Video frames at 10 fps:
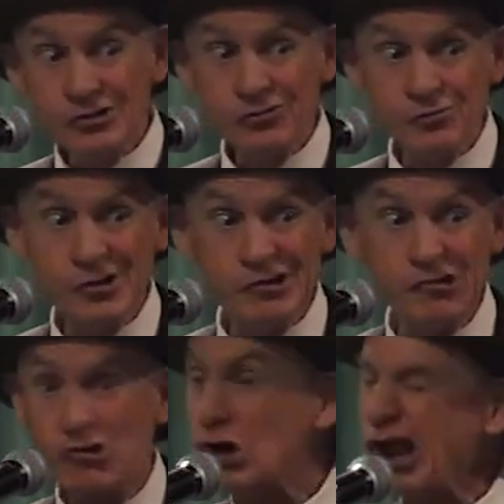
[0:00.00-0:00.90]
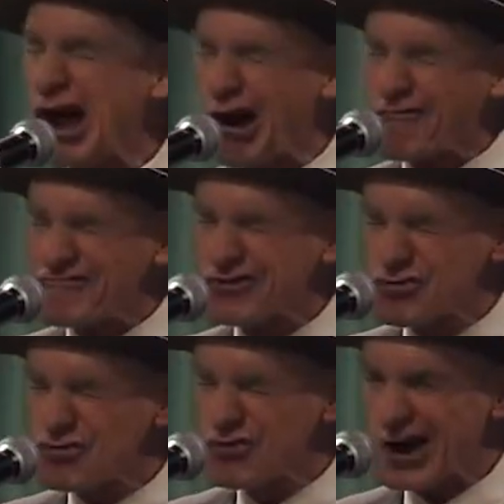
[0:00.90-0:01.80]
to be your
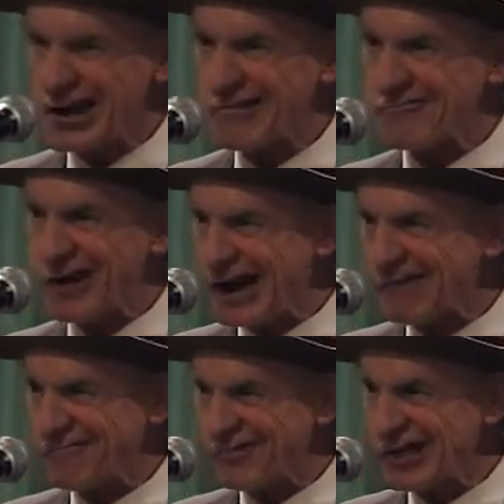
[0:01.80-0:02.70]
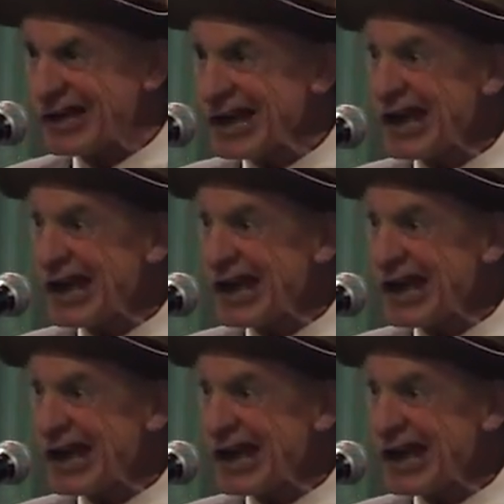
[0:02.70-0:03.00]
lawful wed wife to